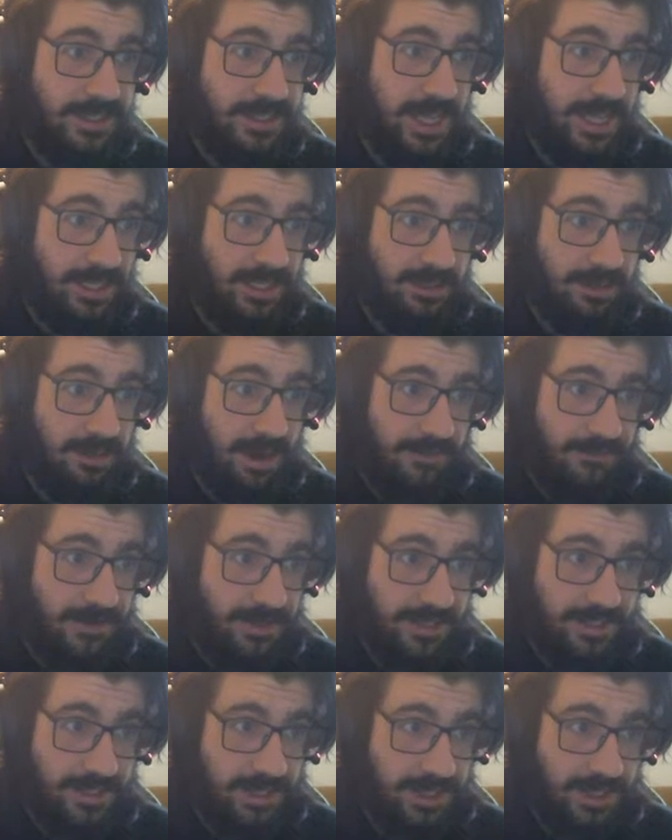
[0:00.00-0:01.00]
That's graphic
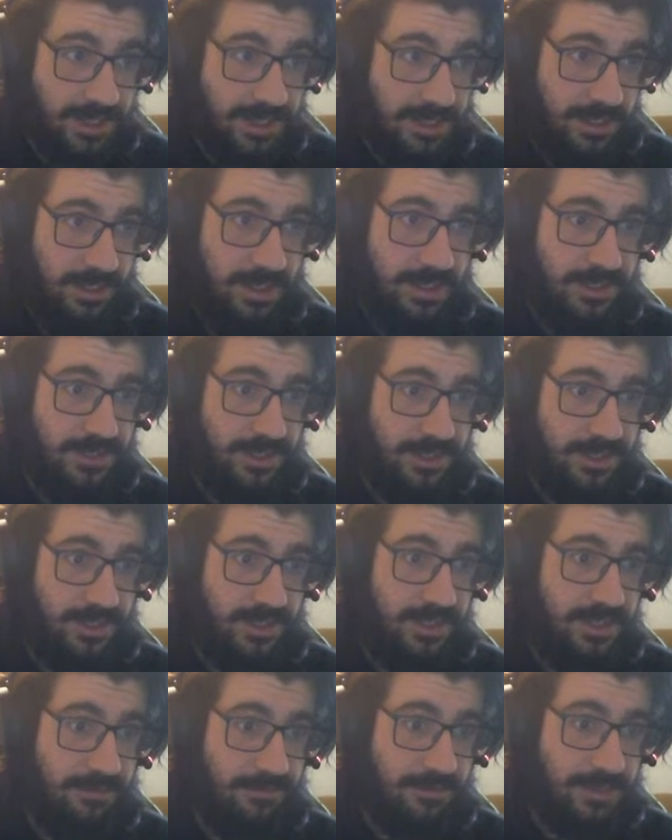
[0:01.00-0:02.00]
design. It's just a
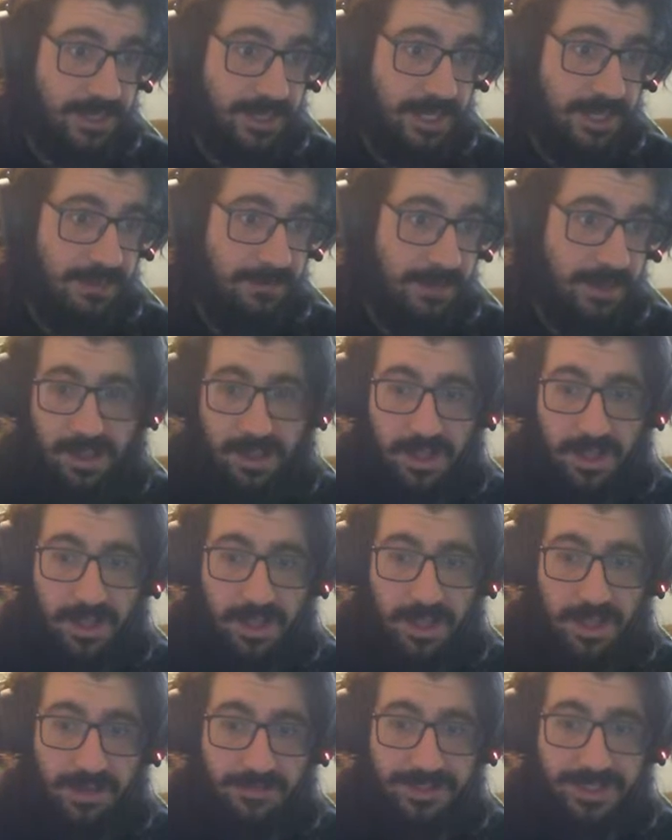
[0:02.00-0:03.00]
different type.
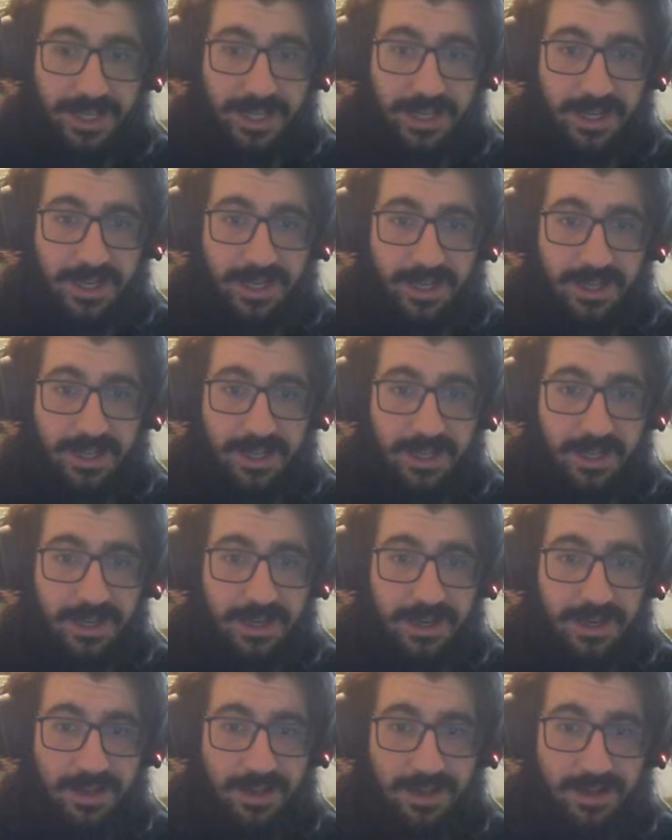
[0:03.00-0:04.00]
And it was like the
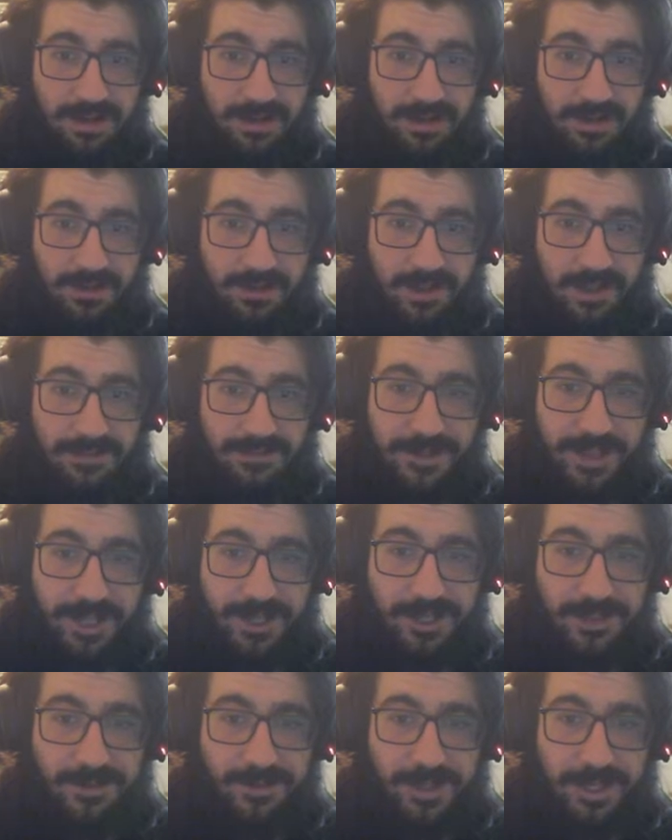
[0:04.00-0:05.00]

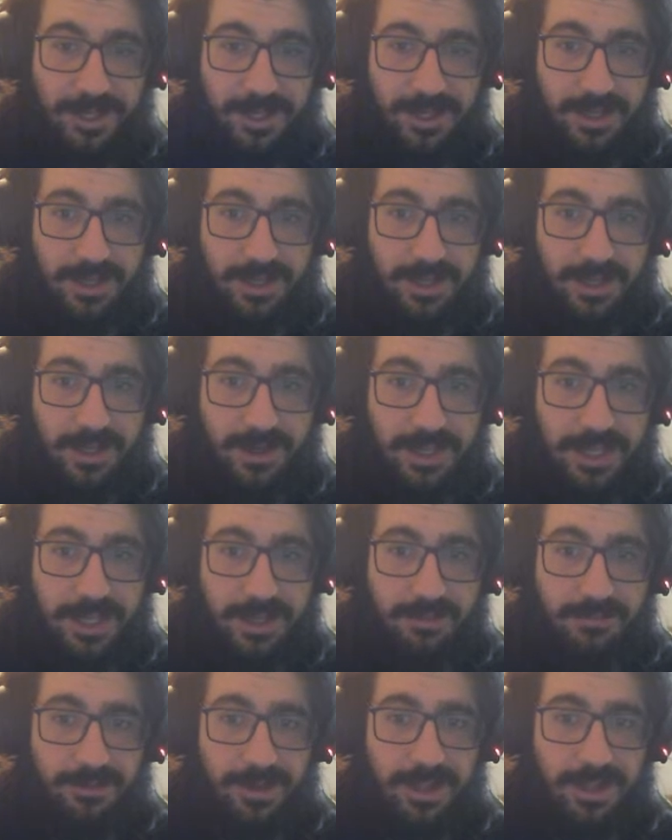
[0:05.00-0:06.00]
qualification was like, oh yeah,
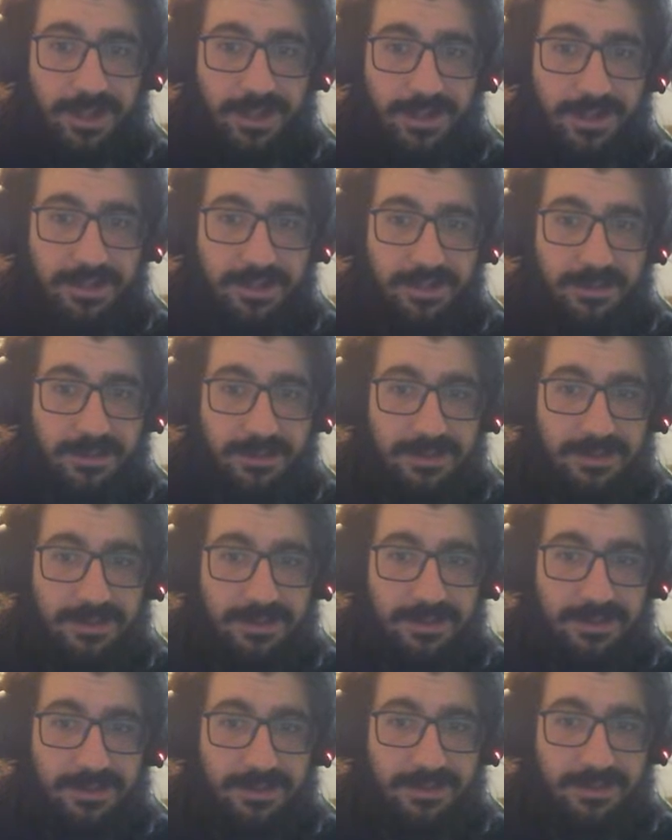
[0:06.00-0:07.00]
well,
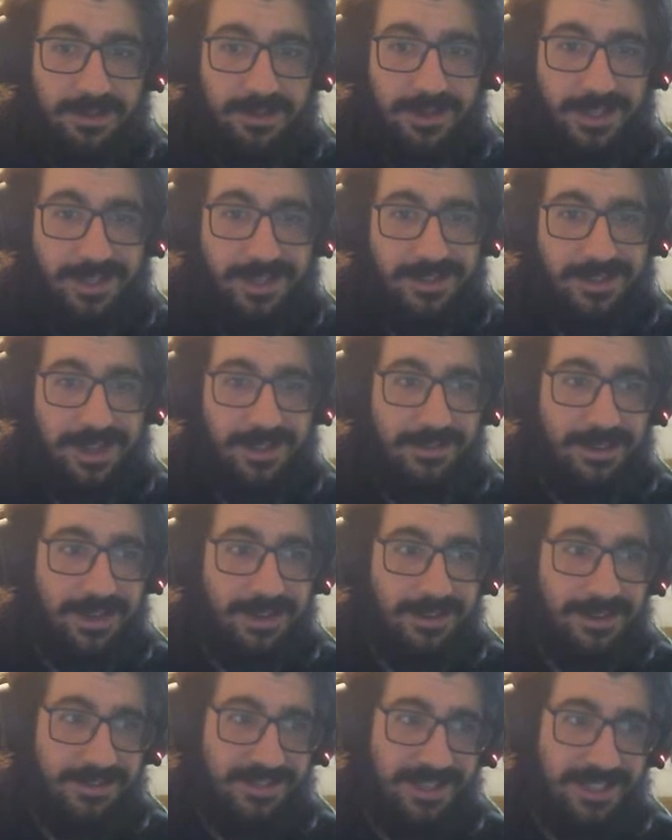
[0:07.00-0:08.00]
you need seven
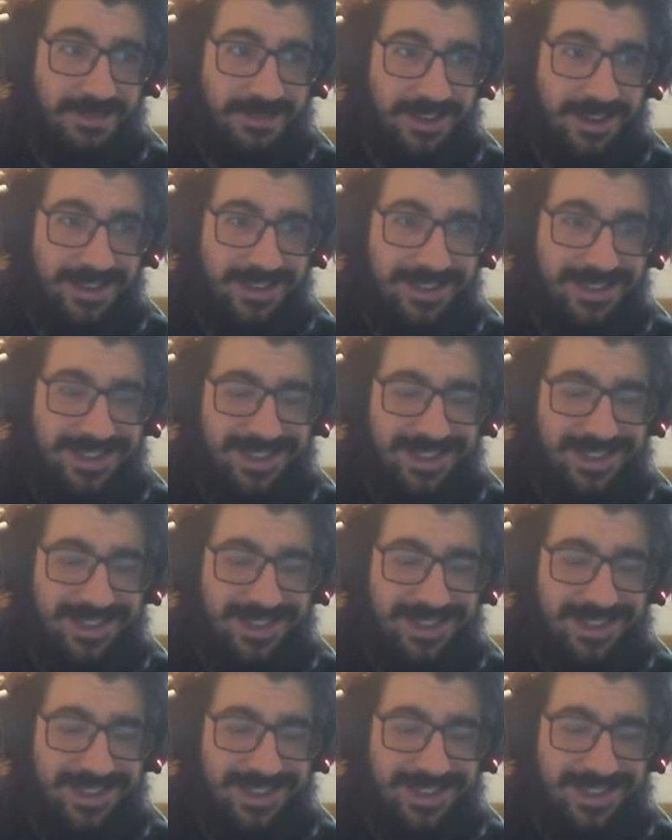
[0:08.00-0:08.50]
years of experience.